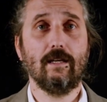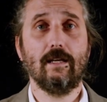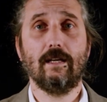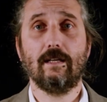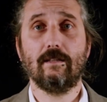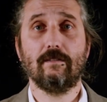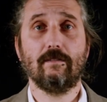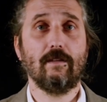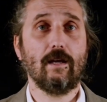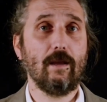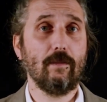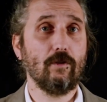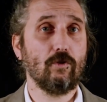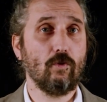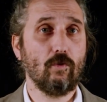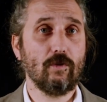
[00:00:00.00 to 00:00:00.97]

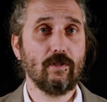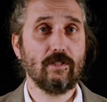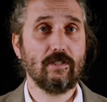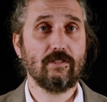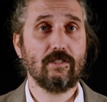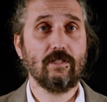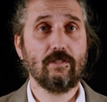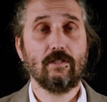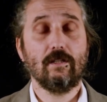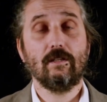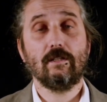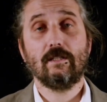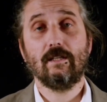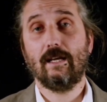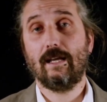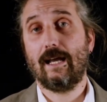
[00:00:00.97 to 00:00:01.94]
inflammatory
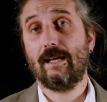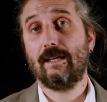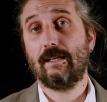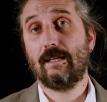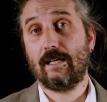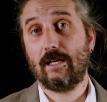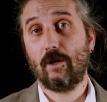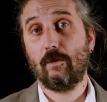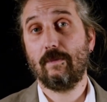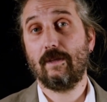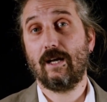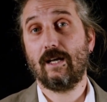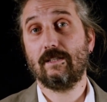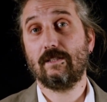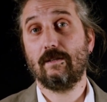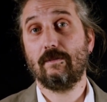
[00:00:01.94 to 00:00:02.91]
diseases, and
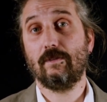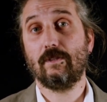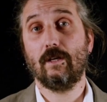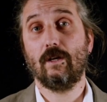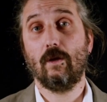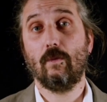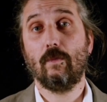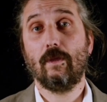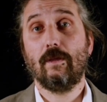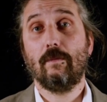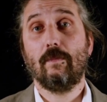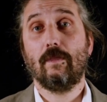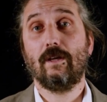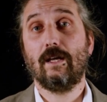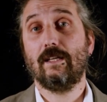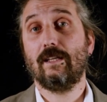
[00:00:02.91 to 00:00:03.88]
neoplasms with
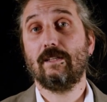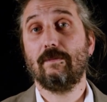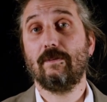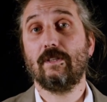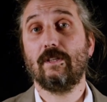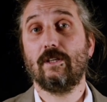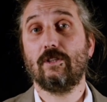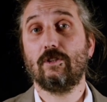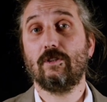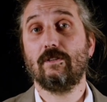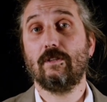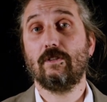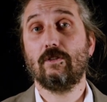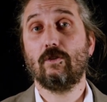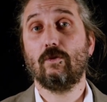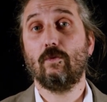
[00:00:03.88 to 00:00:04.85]

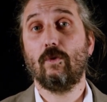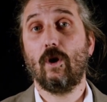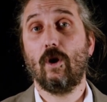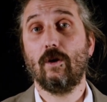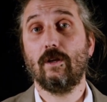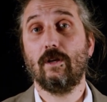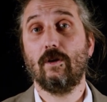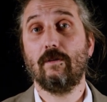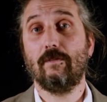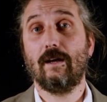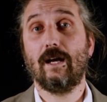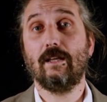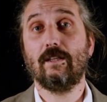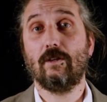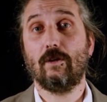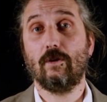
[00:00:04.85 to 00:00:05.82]
predispositions to
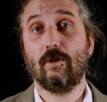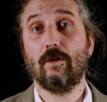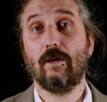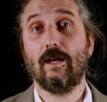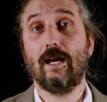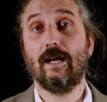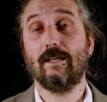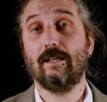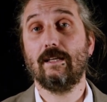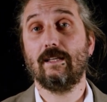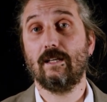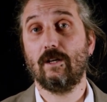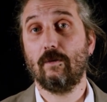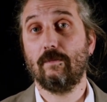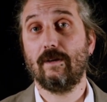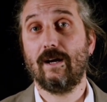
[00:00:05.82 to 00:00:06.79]
cardiovascular and
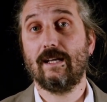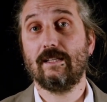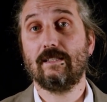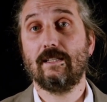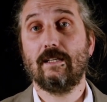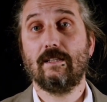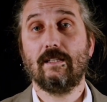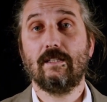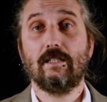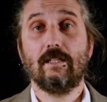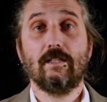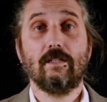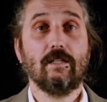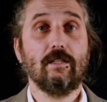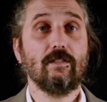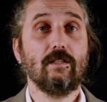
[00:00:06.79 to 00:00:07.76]
neoplastic
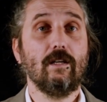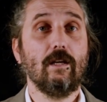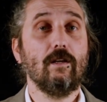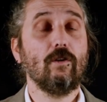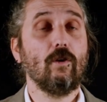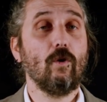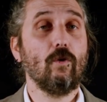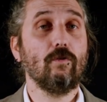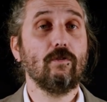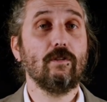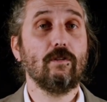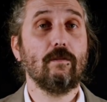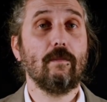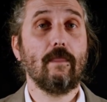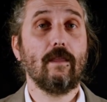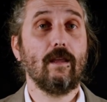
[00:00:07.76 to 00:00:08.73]
diseases in
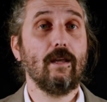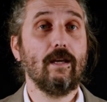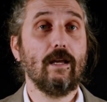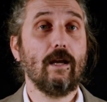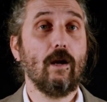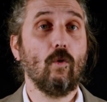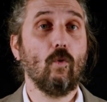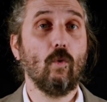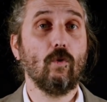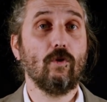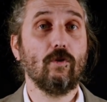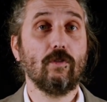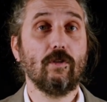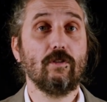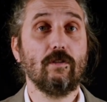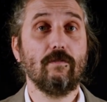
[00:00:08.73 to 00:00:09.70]
adults, in order
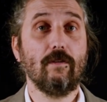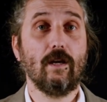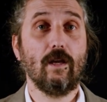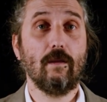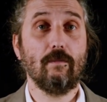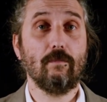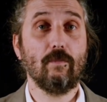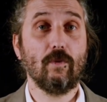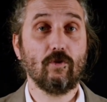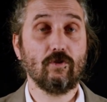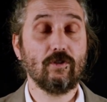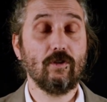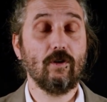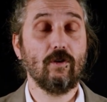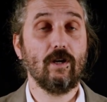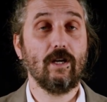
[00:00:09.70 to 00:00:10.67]
to develop
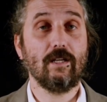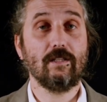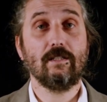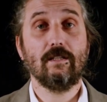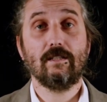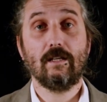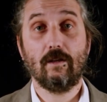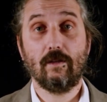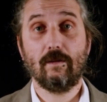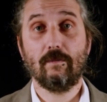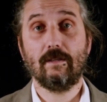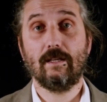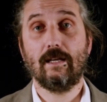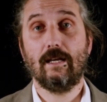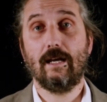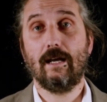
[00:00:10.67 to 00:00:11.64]
personalized
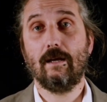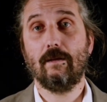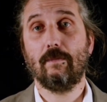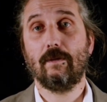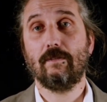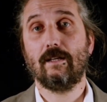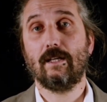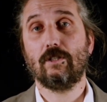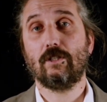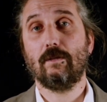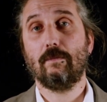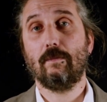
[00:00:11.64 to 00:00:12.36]
therapy and prevention